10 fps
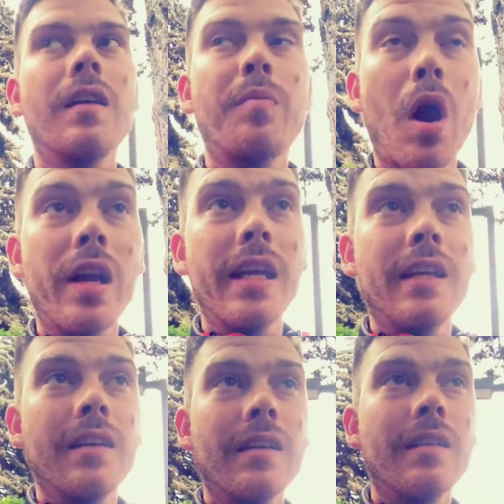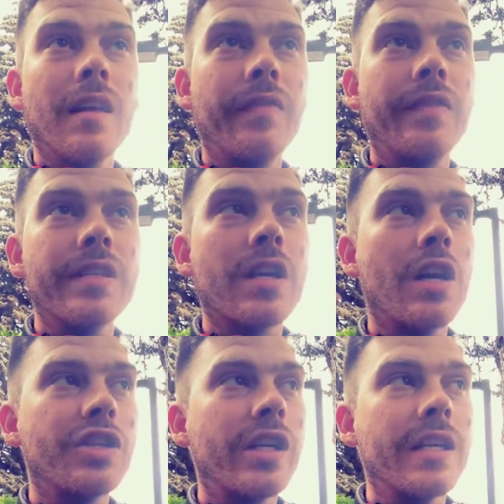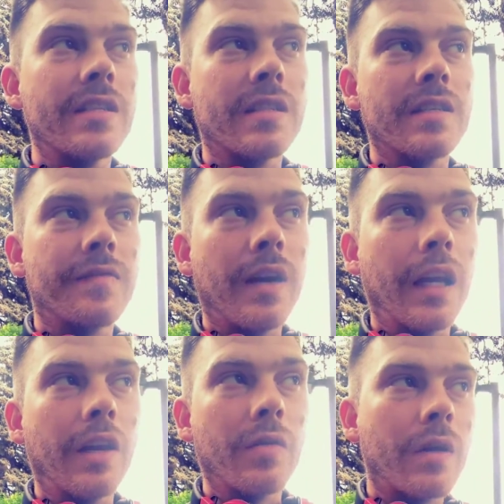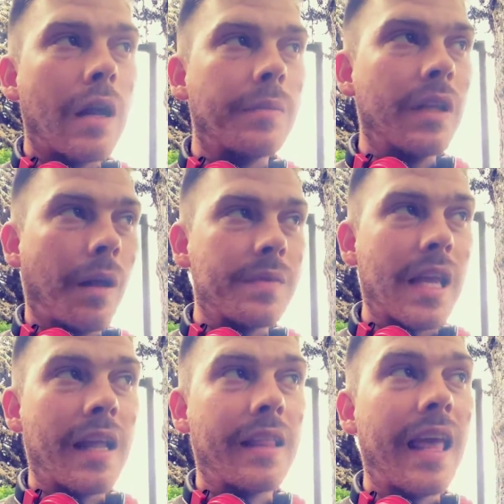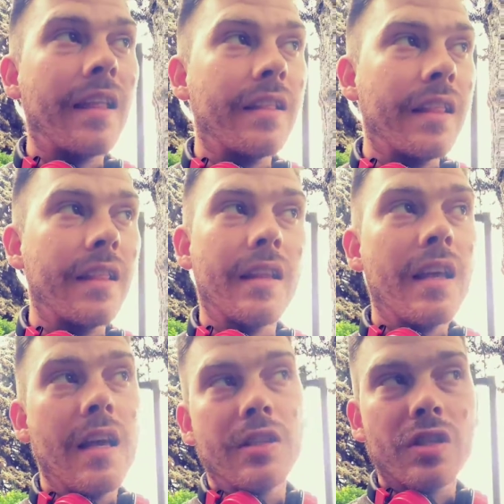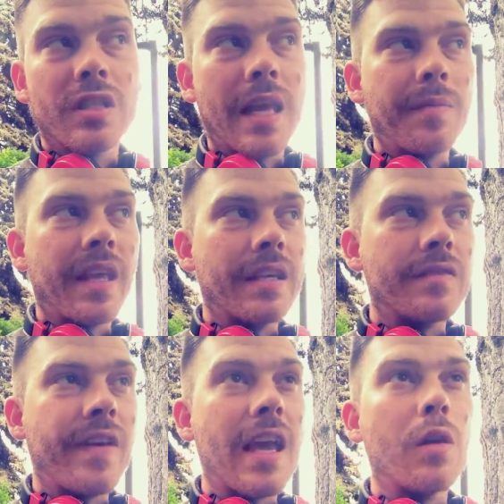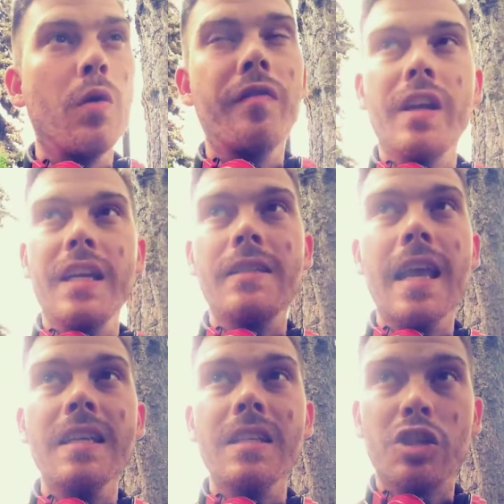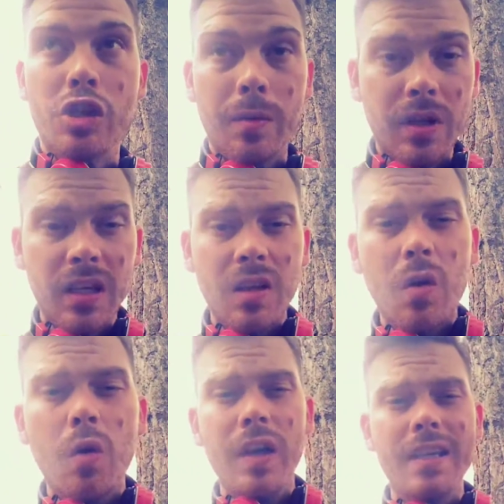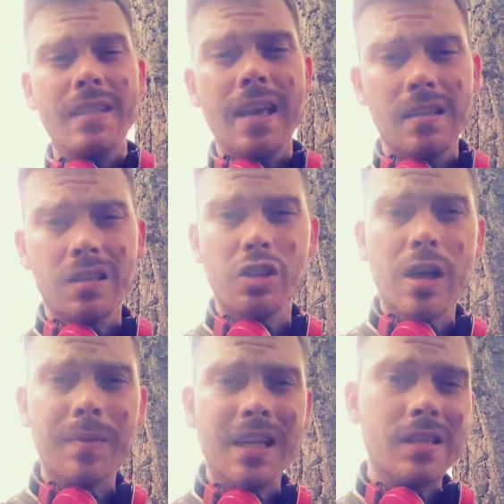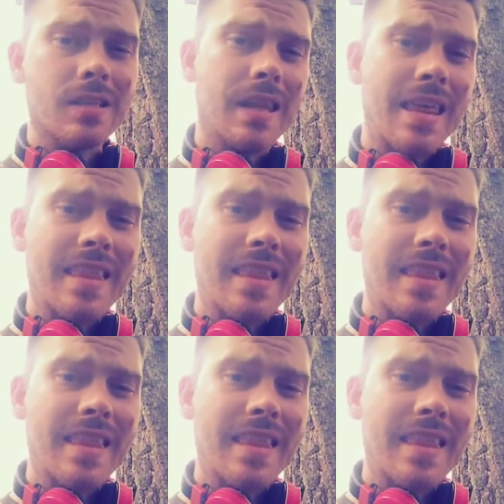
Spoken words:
party of this country is fucking corrupt, you know what I'm saying? They just same thing as Vancouver East Hastings Strip. Look at the whole East Hastings Strip. They just let